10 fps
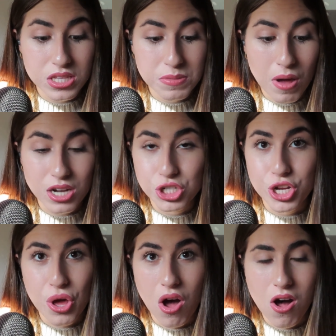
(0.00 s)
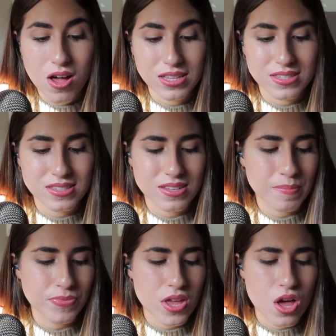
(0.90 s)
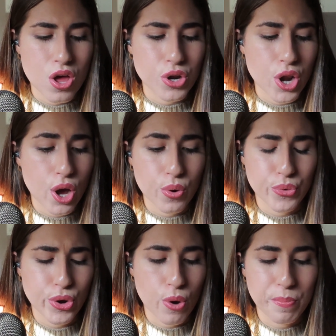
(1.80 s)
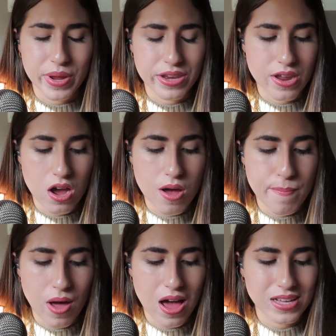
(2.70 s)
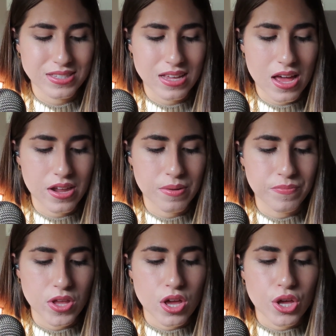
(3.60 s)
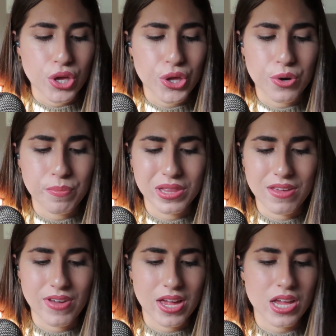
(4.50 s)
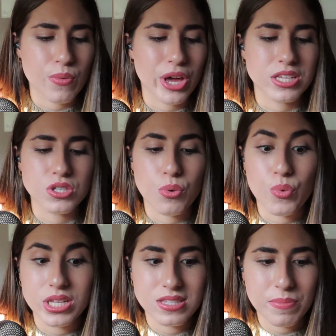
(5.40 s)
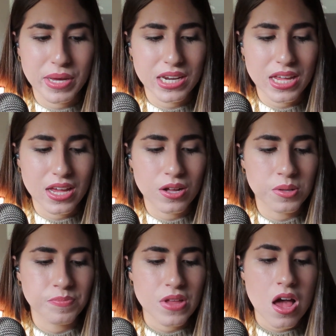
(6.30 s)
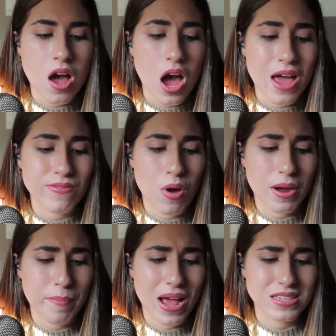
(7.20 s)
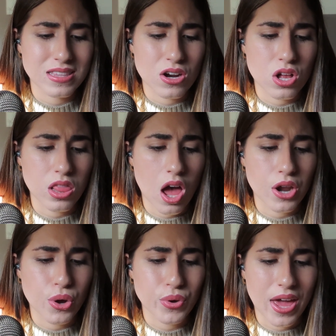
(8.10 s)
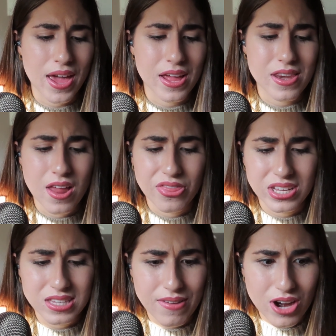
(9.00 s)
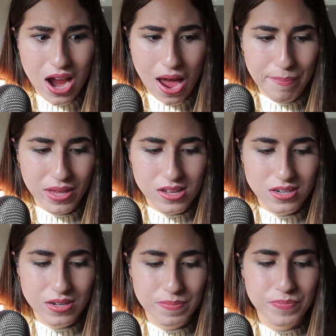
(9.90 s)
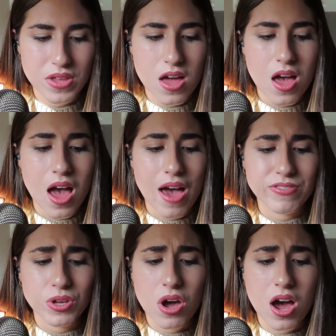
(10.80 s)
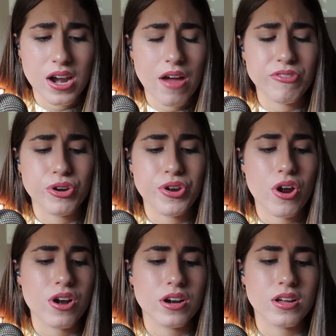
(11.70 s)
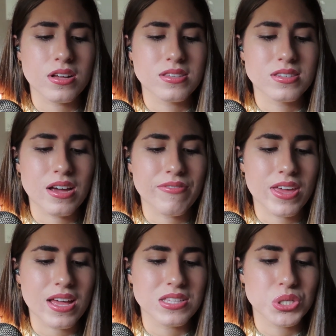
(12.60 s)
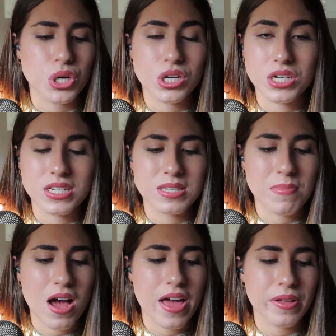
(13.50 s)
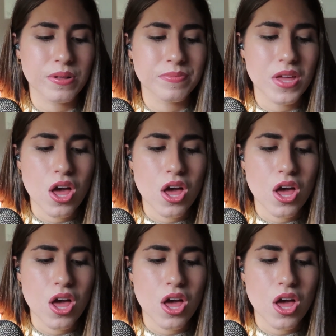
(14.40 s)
the spot she haunts. No, don't be dumb, I said. You don't believe anyway, so what's the big deal? I've walked past there a lot, okay? Nothing's ever happened. Have you gone after dark? Steffi had started to smile.